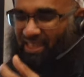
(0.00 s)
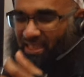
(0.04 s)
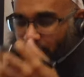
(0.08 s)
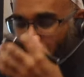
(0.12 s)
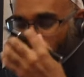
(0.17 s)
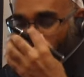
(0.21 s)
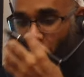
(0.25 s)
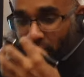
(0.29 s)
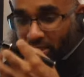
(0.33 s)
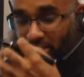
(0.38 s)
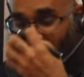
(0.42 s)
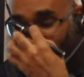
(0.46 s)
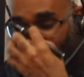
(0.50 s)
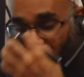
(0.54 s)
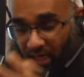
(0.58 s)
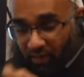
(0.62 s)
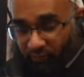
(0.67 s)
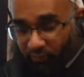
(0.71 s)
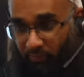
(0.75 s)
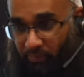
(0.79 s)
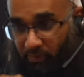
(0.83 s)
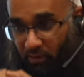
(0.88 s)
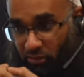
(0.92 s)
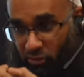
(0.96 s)
this, but you can tell
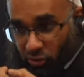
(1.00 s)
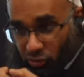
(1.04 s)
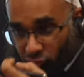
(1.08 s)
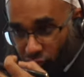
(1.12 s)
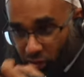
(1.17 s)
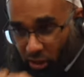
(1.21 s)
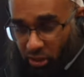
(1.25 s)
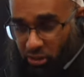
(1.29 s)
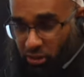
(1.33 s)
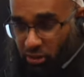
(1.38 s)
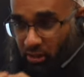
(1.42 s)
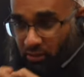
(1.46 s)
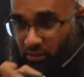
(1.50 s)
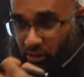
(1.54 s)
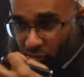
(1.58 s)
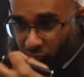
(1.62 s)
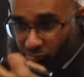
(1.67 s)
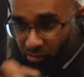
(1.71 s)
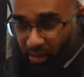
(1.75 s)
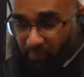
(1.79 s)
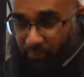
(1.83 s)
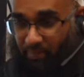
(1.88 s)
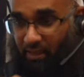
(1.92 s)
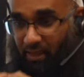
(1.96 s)
from the structure and the
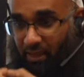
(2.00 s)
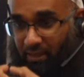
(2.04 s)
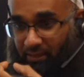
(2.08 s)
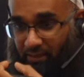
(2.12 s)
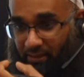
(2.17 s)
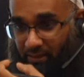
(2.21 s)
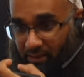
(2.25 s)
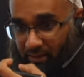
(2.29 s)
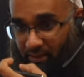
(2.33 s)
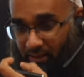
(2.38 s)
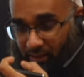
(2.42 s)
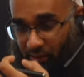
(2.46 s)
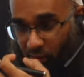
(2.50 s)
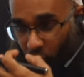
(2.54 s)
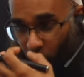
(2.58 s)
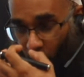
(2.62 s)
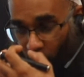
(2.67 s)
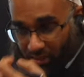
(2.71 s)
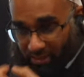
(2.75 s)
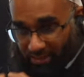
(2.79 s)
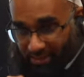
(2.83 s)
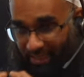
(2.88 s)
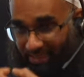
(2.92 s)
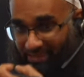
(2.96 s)
grammar and the
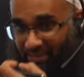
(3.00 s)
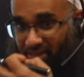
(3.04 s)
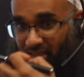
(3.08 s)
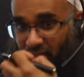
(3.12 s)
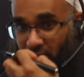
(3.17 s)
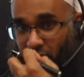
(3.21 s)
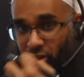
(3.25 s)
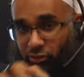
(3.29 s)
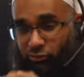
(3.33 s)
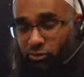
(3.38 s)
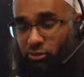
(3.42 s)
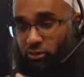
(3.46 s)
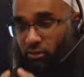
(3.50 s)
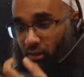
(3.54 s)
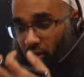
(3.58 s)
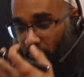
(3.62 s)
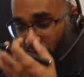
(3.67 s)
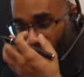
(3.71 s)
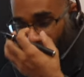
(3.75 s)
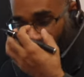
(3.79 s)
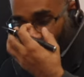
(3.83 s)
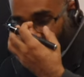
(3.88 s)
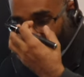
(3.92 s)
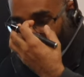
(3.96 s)
context and the literature
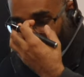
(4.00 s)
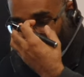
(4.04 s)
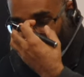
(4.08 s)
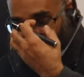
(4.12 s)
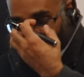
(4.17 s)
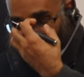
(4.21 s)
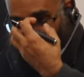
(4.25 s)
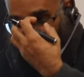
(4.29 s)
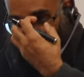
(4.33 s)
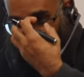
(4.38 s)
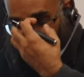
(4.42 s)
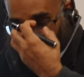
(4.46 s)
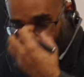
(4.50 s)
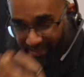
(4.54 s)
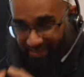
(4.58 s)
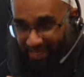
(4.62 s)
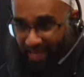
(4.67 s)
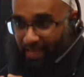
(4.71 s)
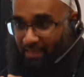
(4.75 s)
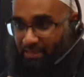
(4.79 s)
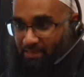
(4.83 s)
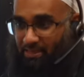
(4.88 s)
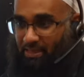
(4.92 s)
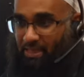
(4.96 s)
of the actual
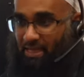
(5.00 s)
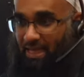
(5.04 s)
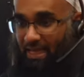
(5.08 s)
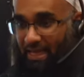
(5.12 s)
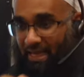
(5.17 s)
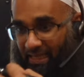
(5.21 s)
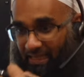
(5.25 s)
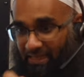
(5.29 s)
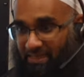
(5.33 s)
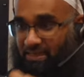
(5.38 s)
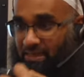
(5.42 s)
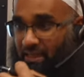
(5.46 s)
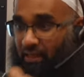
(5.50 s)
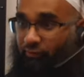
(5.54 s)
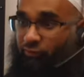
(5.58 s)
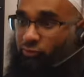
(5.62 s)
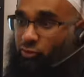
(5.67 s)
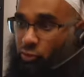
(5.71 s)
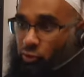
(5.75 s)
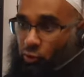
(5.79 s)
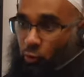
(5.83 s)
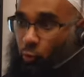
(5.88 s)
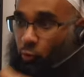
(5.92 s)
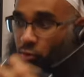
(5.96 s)
text
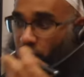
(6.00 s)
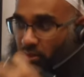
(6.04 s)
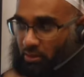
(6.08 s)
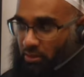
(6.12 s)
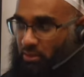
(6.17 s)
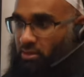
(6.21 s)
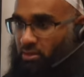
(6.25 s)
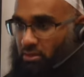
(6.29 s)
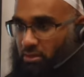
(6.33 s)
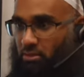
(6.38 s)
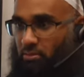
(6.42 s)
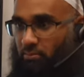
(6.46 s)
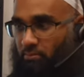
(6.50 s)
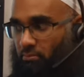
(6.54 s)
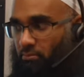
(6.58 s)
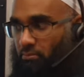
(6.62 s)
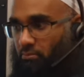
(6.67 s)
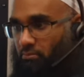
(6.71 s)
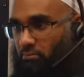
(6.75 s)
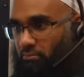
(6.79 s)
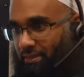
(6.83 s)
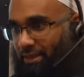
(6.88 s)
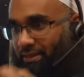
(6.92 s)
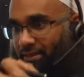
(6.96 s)
itself shows us
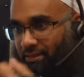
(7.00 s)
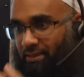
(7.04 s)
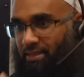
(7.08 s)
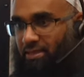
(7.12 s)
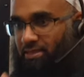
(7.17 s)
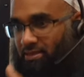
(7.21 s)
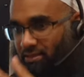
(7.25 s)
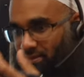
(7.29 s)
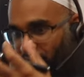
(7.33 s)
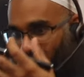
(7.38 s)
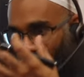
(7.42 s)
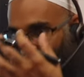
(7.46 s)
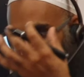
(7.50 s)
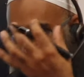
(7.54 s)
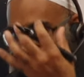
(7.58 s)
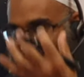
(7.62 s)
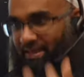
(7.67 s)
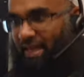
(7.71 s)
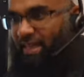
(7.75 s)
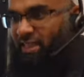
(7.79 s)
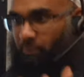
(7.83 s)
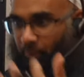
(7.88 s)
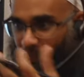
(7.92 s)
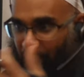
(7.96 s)
that this is
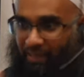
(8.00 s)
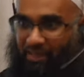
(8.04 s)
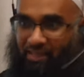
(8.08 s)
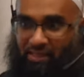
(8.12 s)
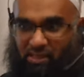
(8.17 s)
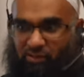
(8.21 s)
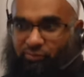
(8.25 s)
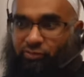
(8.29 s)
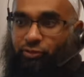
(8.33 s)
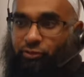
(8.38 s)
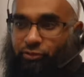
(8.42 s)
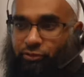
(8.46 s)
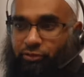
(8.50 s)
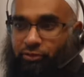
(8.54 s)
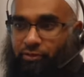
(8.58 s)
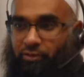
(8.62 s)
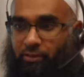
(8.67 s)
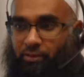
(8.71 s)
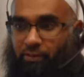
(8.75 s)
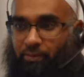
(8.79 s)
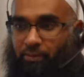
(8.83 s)
explaining this verse.